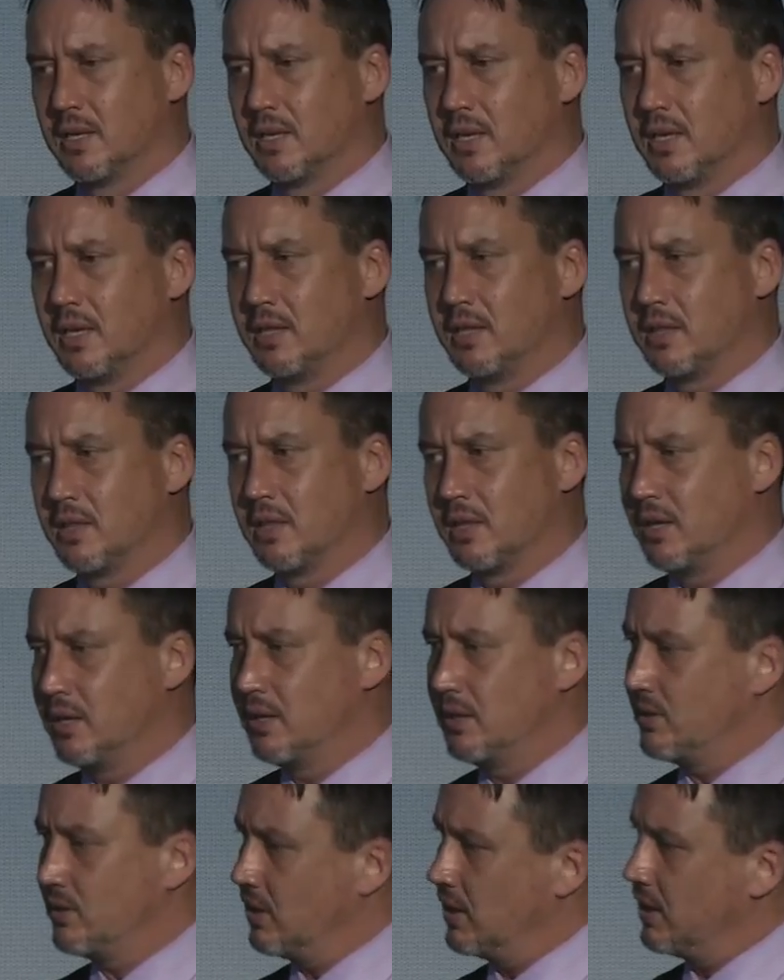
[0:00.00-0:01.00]

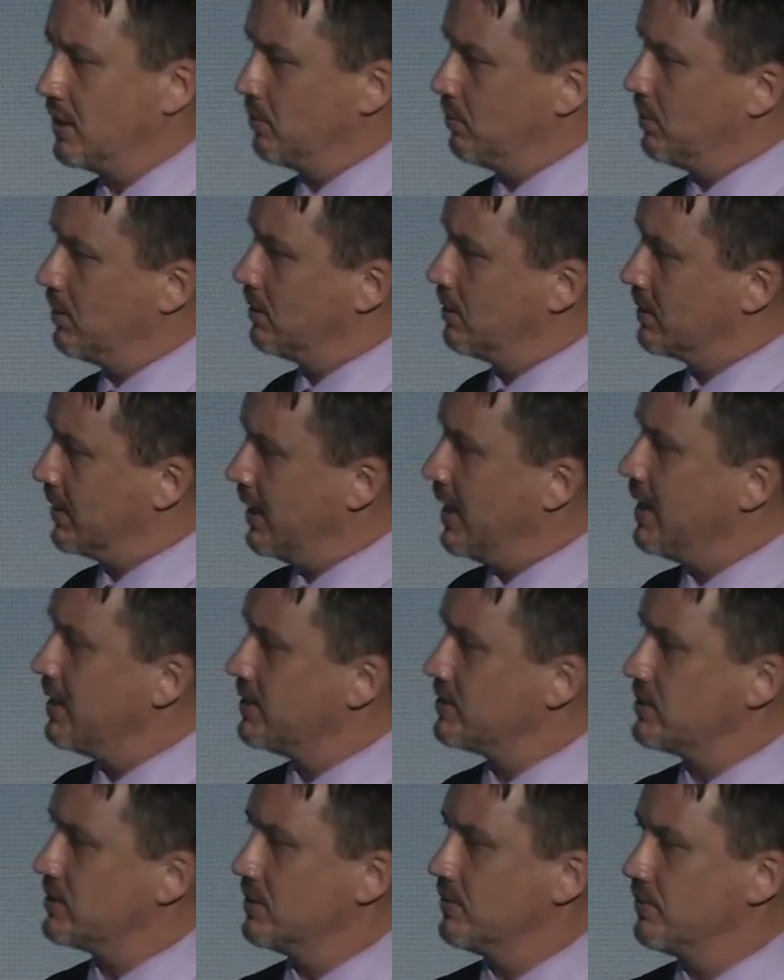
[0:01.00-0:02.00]
He thought, well,
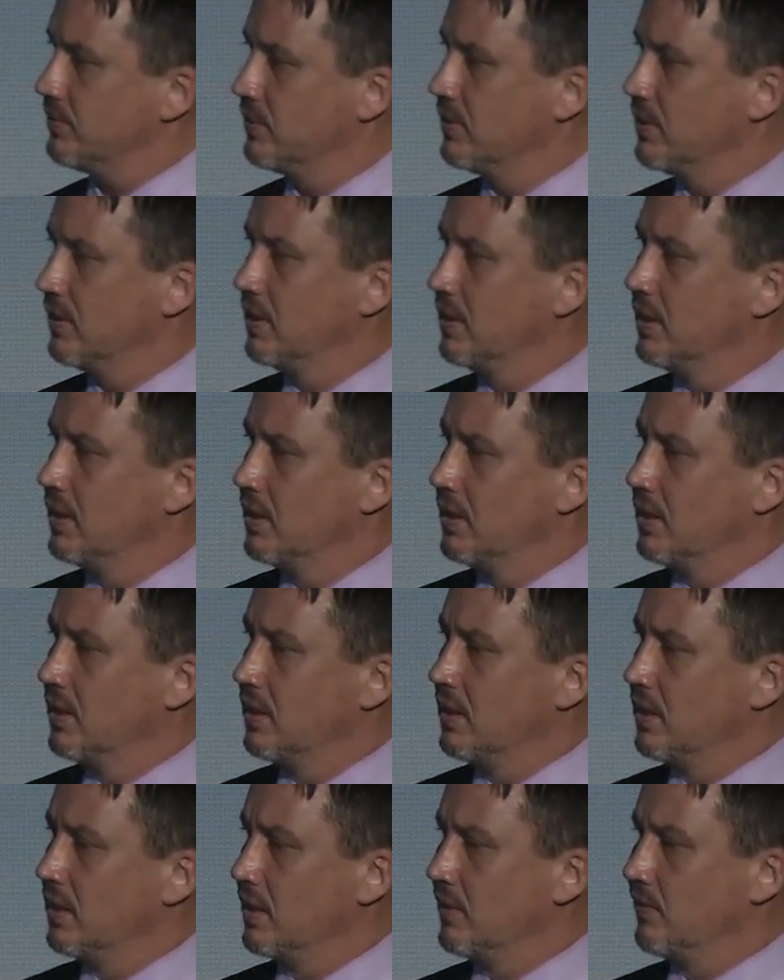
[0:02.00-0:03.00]
gosh,
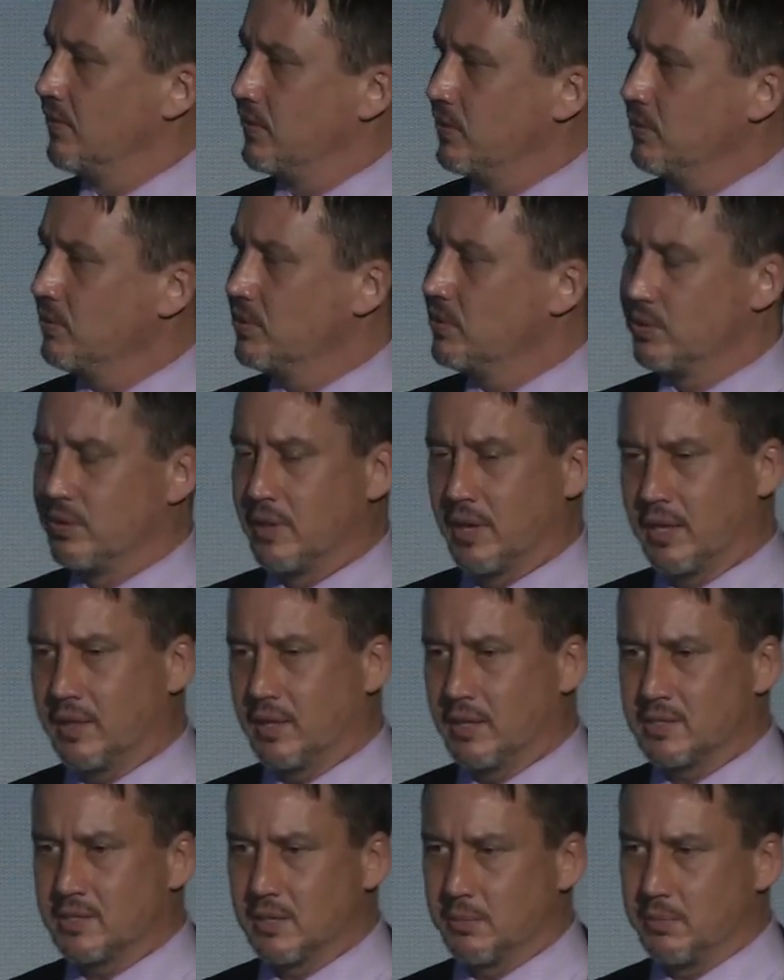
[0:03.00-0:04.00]
if you do that,
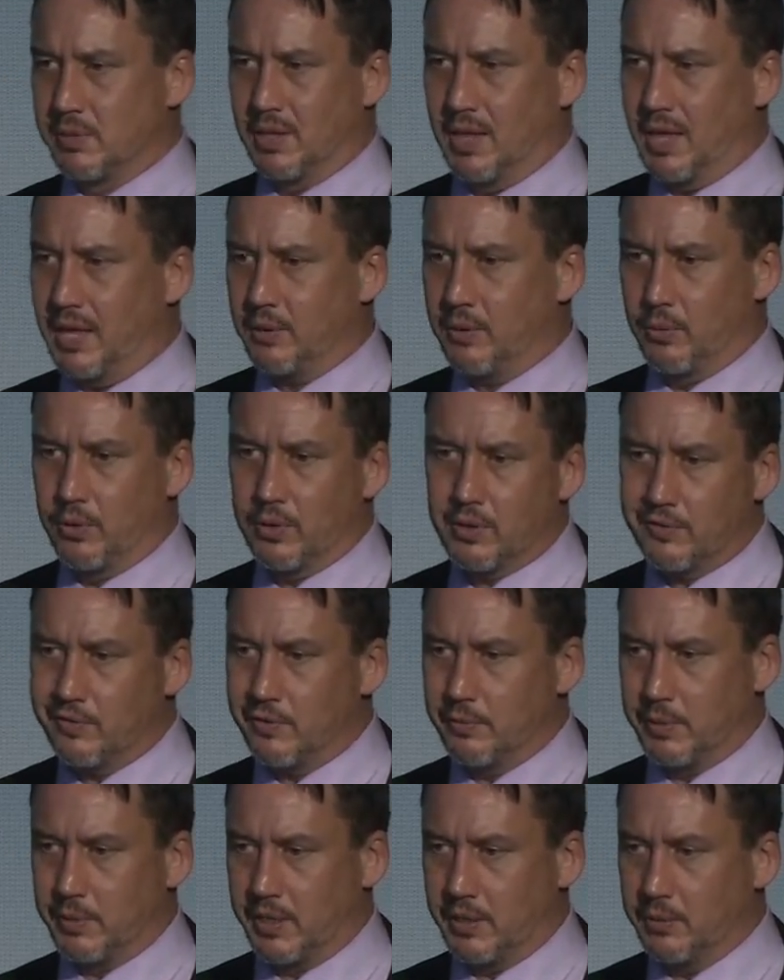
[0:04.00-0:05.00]
that's going to be a lot of work for
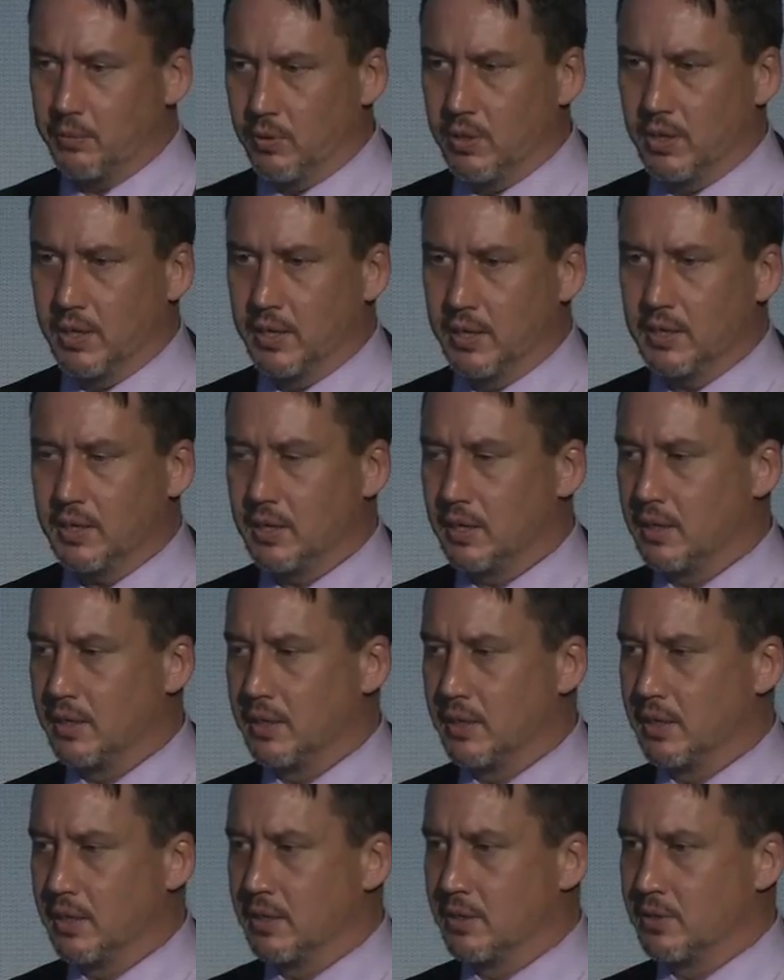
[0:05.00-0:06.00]
me, one,
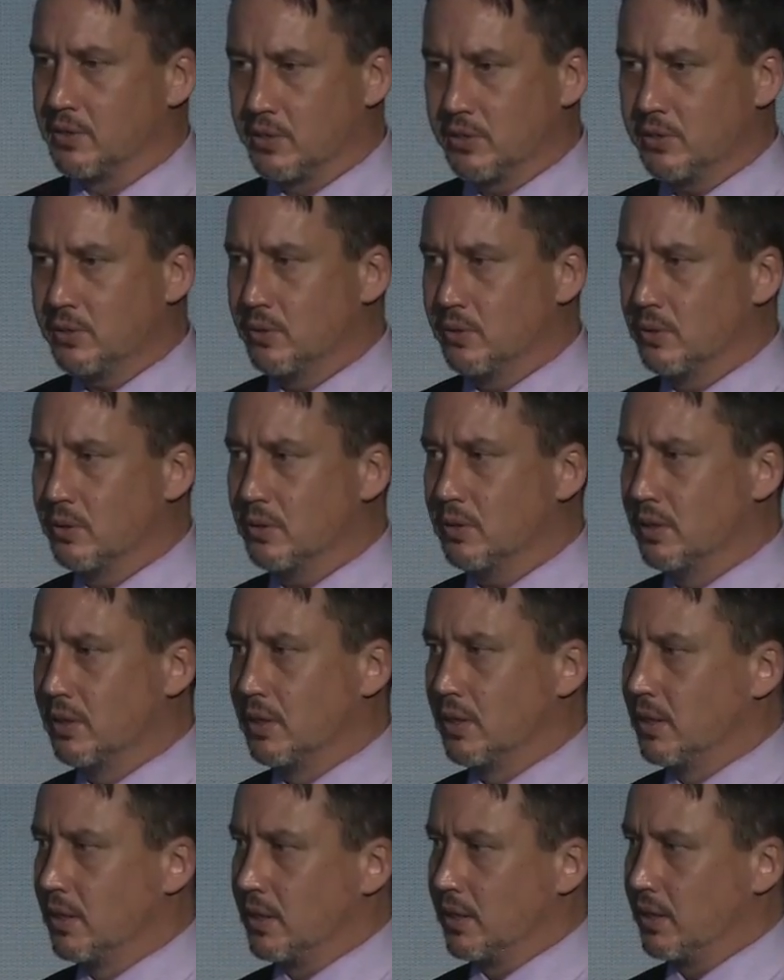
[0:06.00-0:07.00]
and then two,
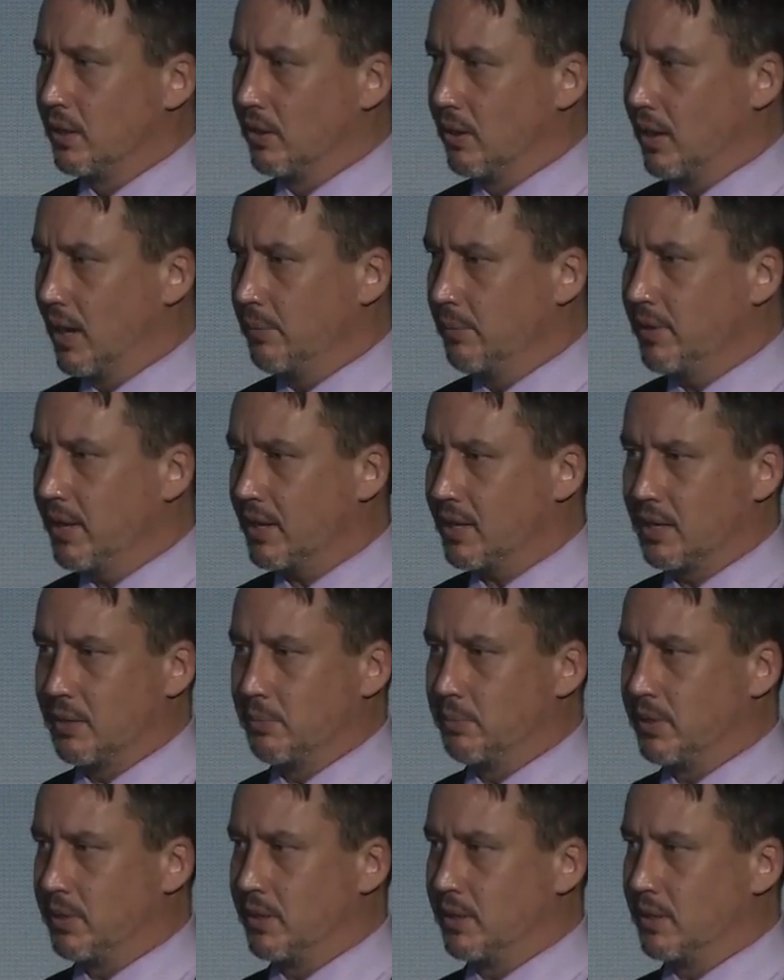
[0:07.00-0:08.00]
you know, I'm not going to
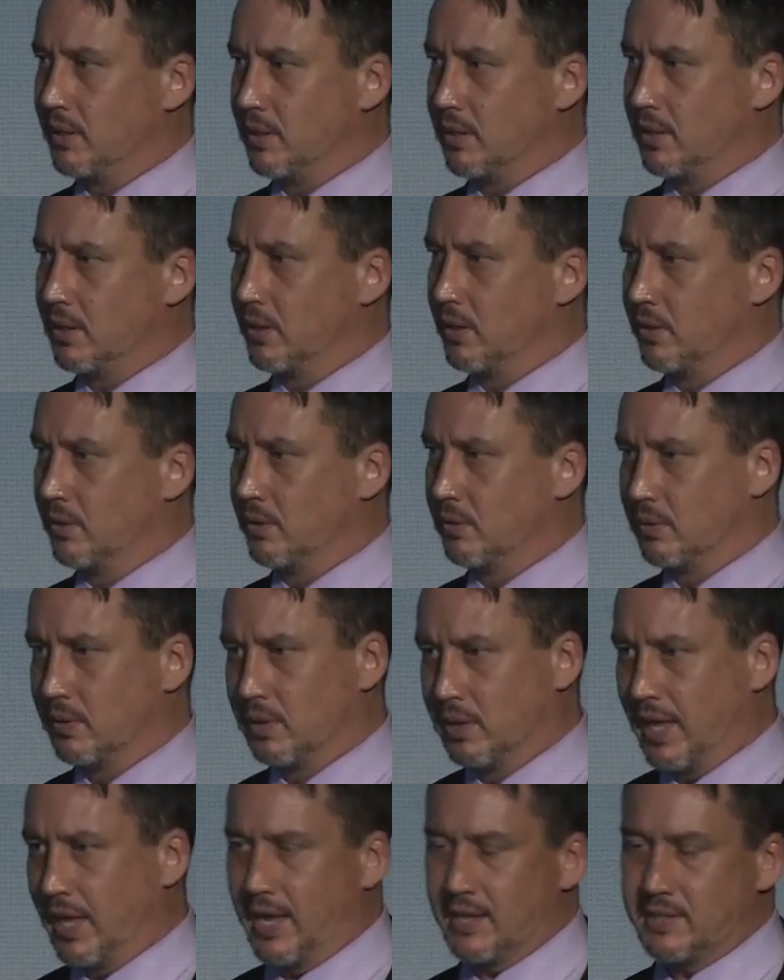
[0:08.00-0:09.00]
be, you know,
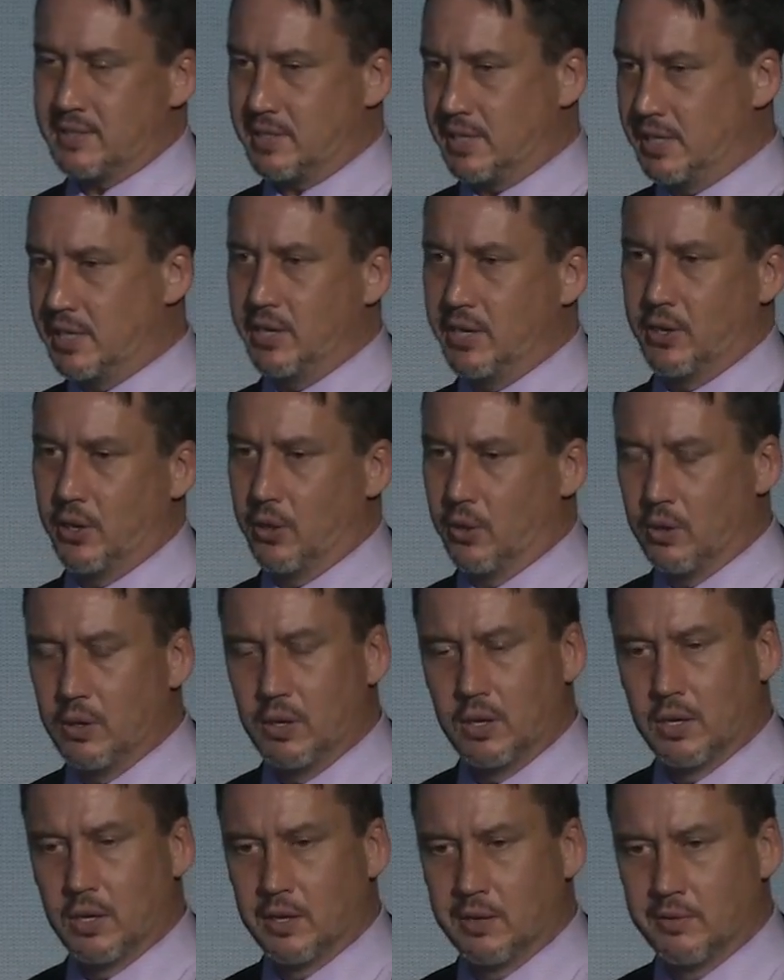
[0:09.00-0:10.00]
Lance Ito
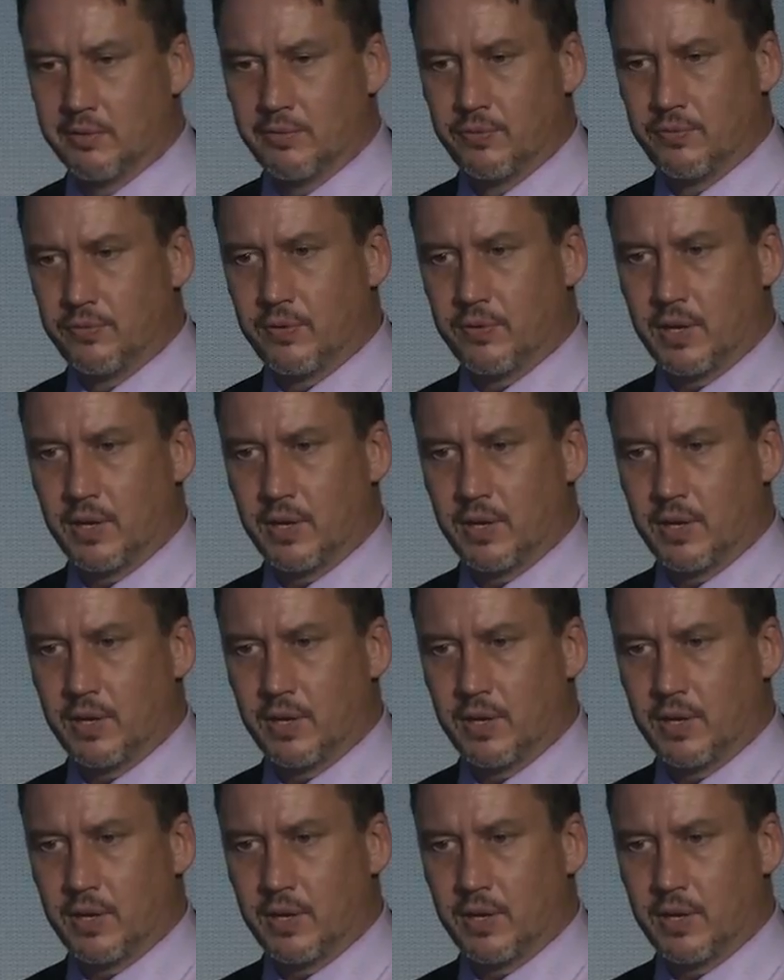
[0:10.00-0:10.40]
of,